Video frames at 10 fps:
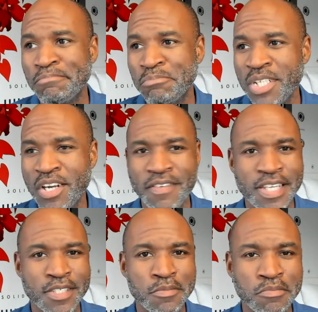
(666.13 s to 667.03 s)
You know, I've
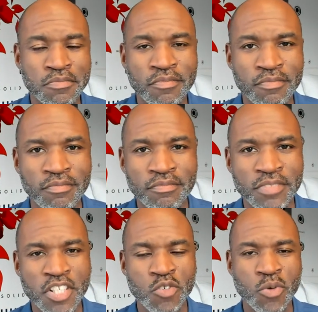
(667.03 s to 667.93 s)
had some
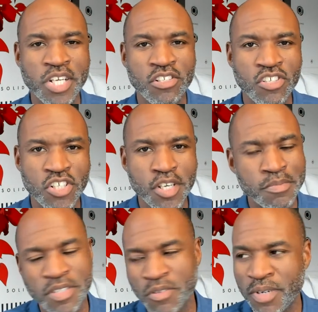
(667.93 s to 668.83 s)

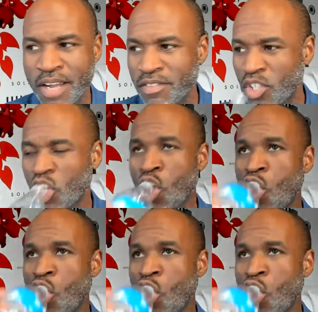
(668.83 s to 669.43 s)
situationships or whatever.